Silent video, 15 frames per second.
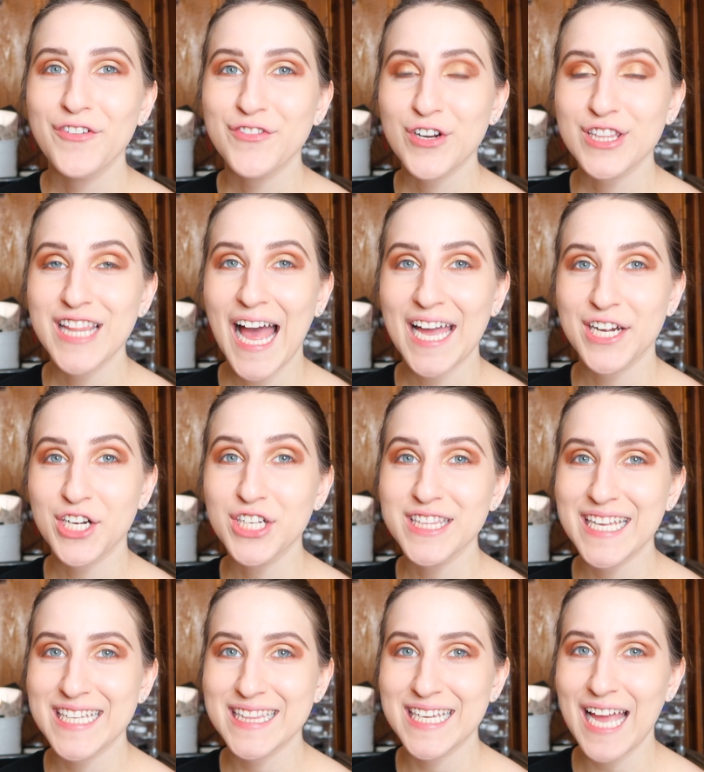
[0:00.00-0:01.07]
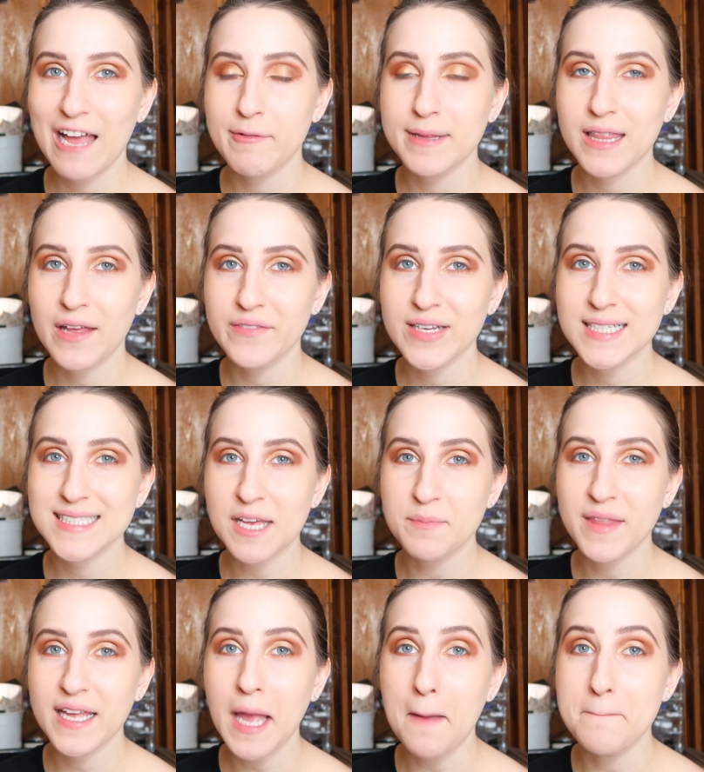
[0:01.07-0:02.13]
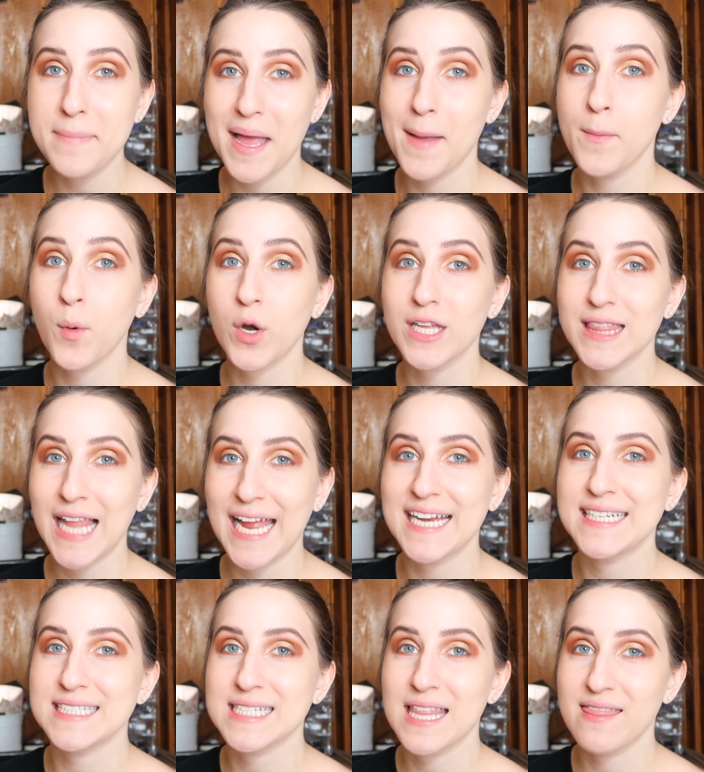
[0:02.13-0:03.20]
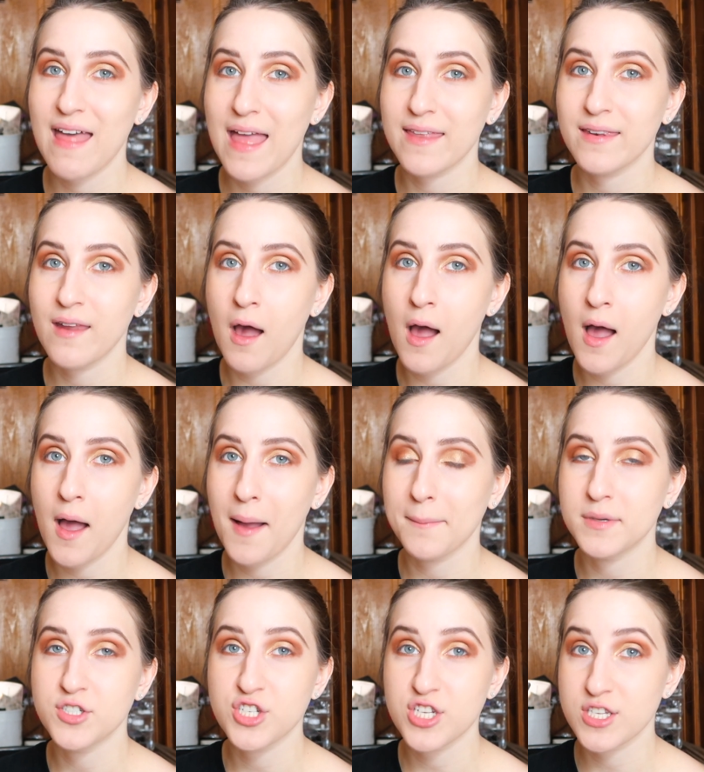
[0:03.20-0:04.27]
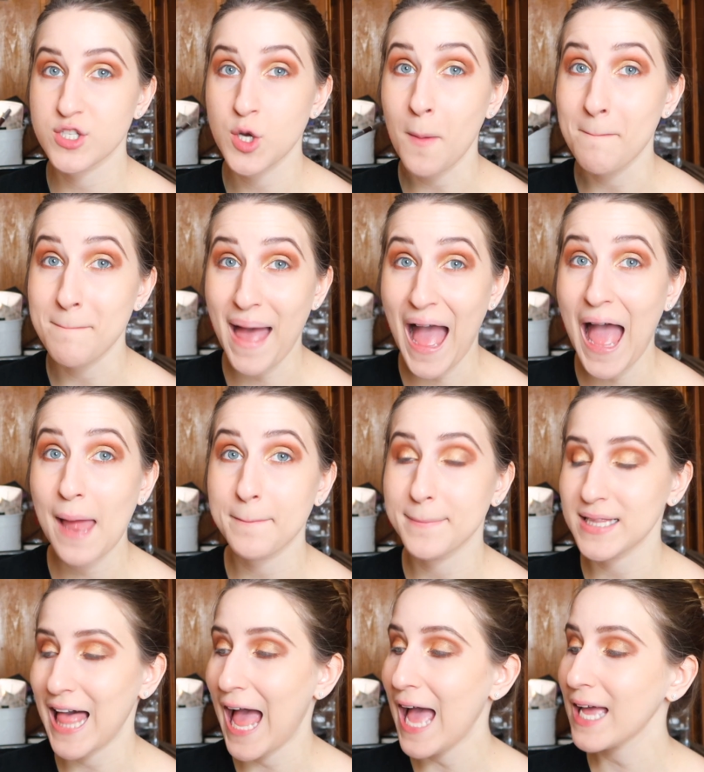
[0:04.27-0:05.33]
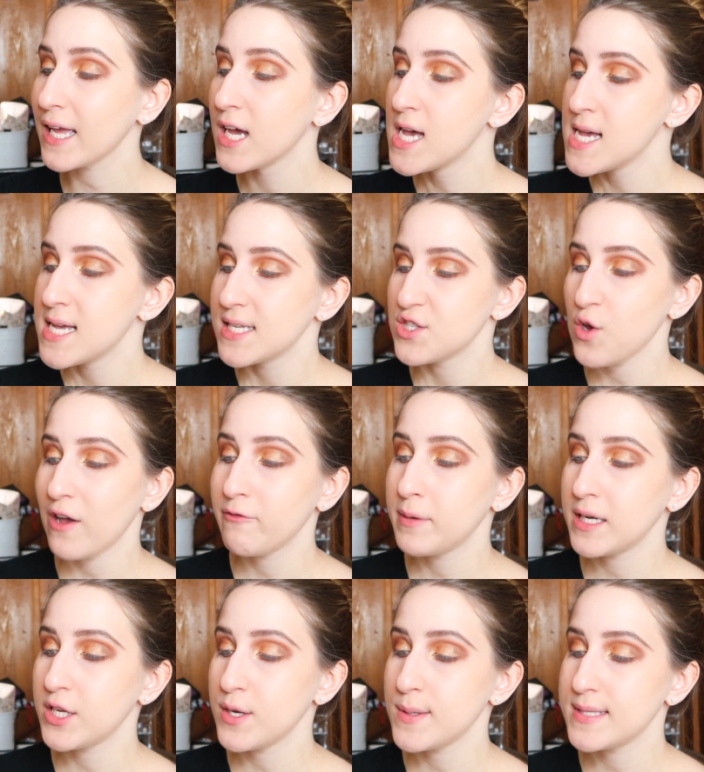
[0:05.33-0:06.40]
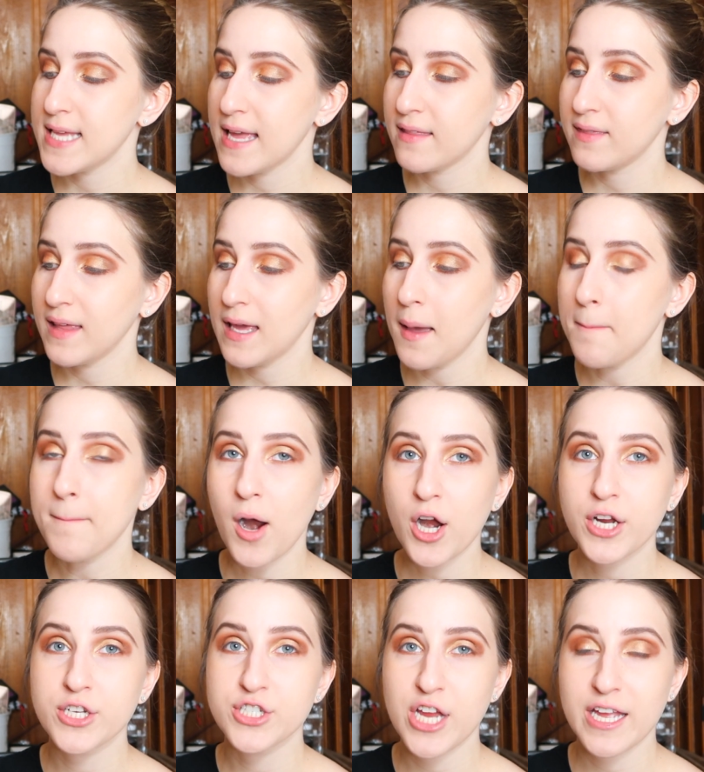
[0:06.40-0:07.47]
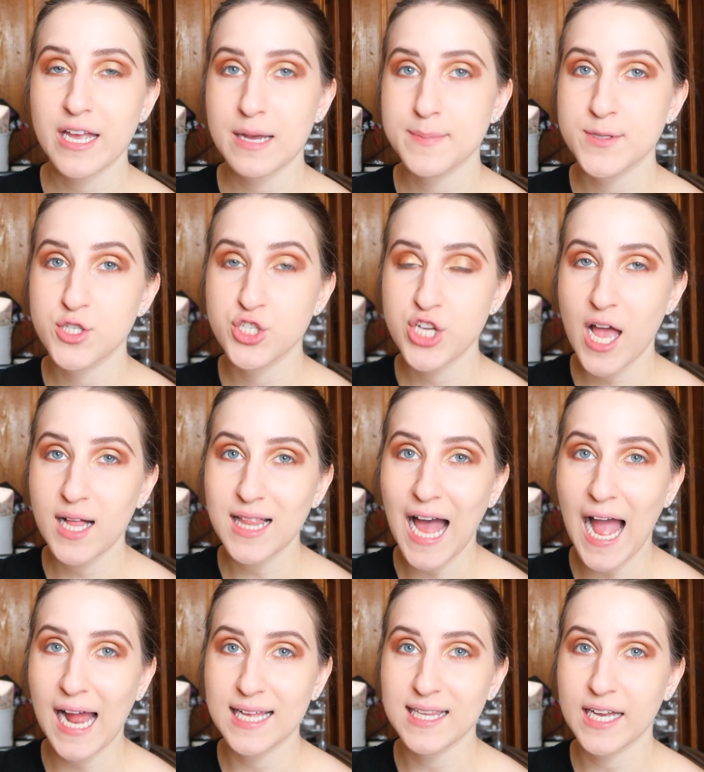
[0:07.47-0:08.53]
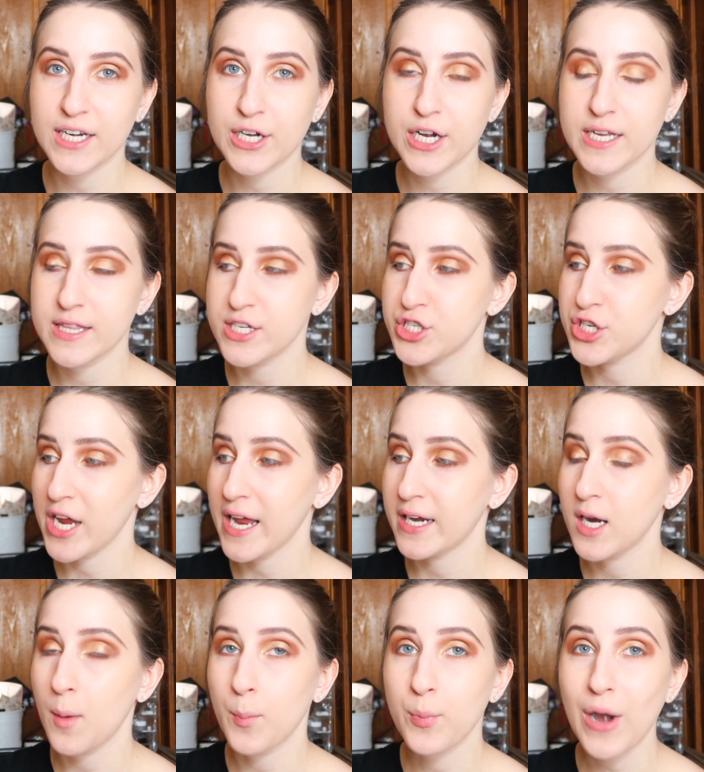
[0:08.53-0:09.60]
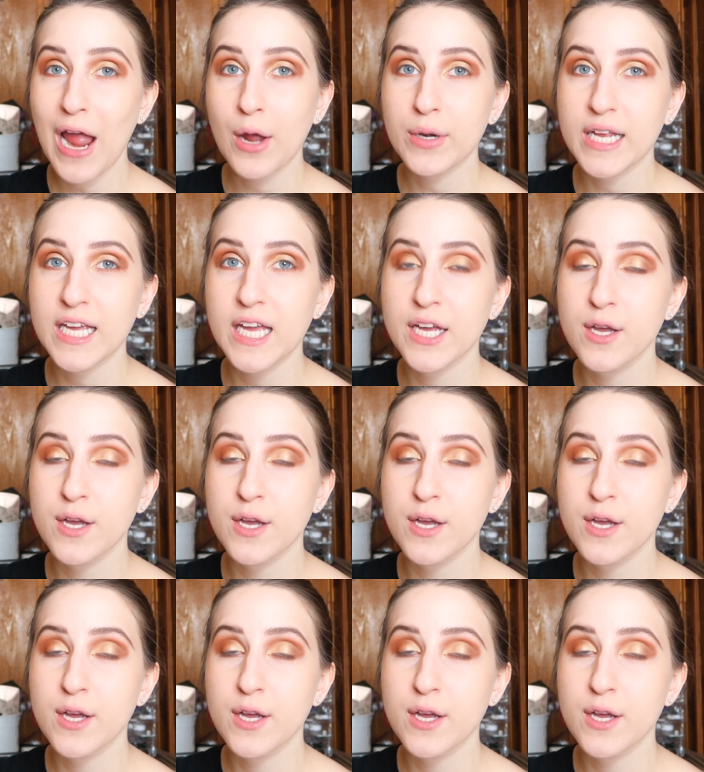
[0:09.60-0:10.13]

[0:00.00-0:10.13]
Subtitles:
For liner, lately I've been loving something a bit more light than just matte black. So I've been using the Marc Jacobs Gel Highliner in the shade Brownie.